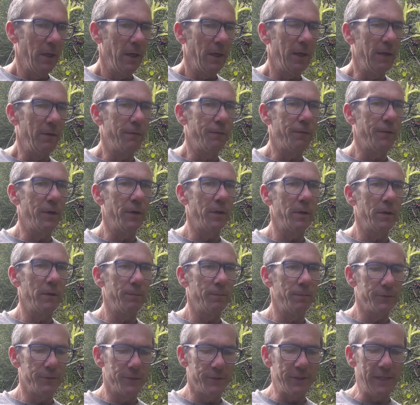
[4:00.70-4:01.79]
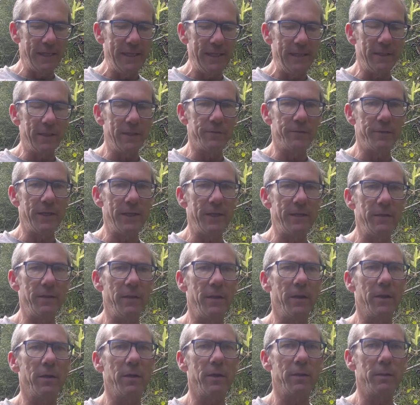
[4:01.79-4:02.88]
if the seed is in
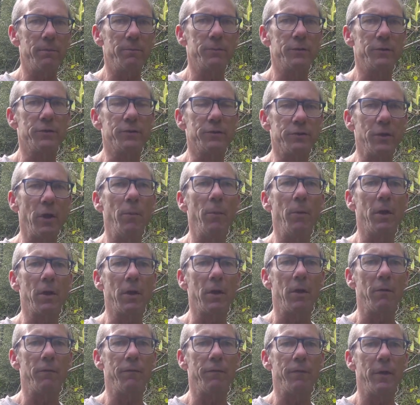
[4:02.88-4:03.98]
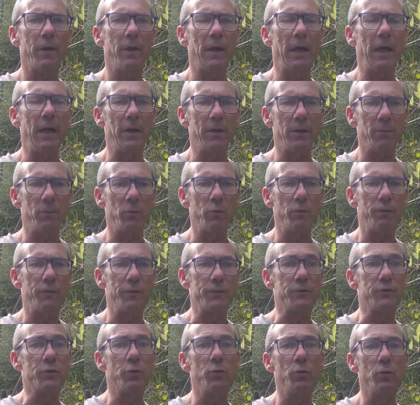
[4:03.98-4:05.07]
the stomach of the animal
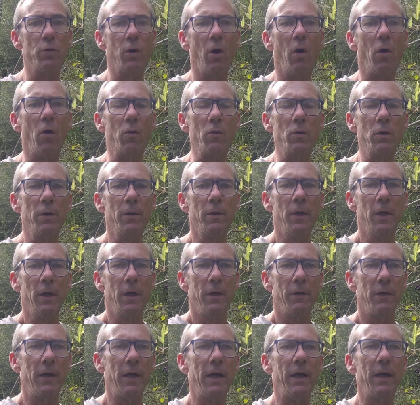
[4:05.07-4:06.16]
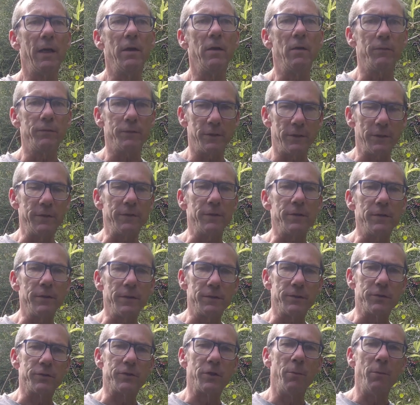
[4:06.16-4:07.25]
for too long, then obviously
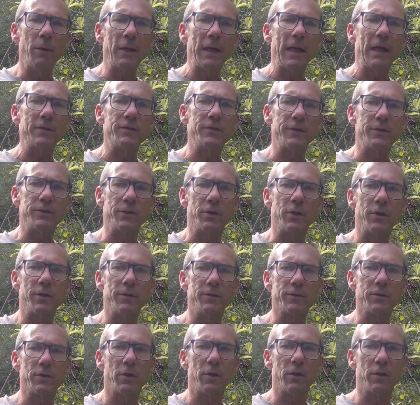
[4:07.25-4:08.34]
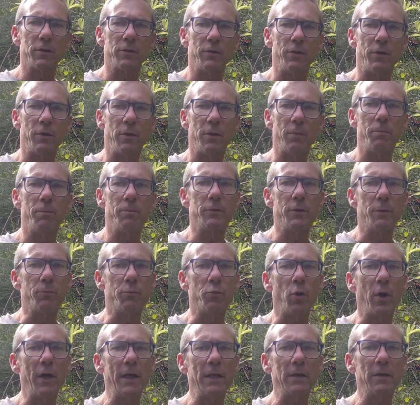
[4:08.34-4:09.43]
the stomach acids are going to start to
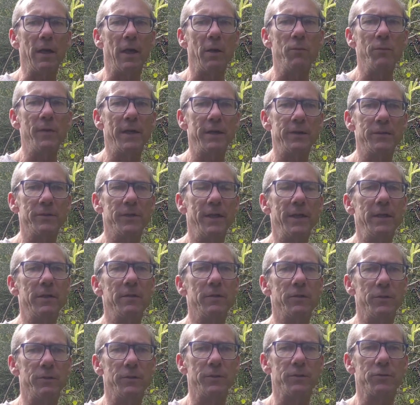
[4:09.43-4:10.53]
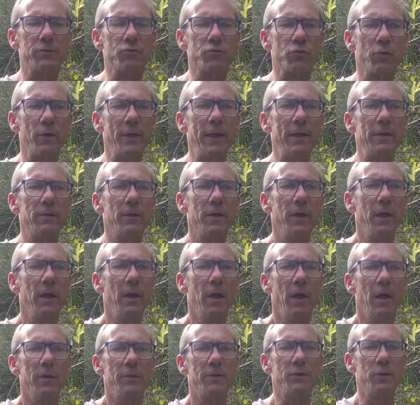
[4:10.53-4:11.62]
break down that seed and to destroy it.
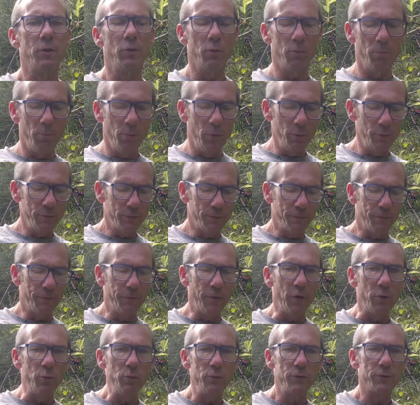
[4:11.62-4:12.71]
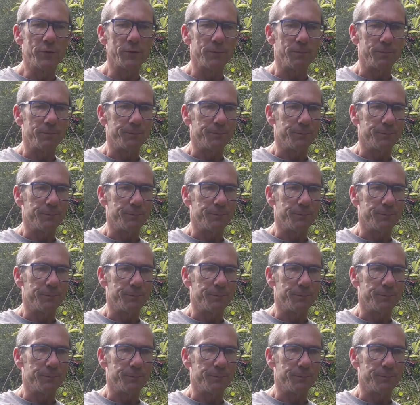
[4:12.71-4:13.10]
So most fruits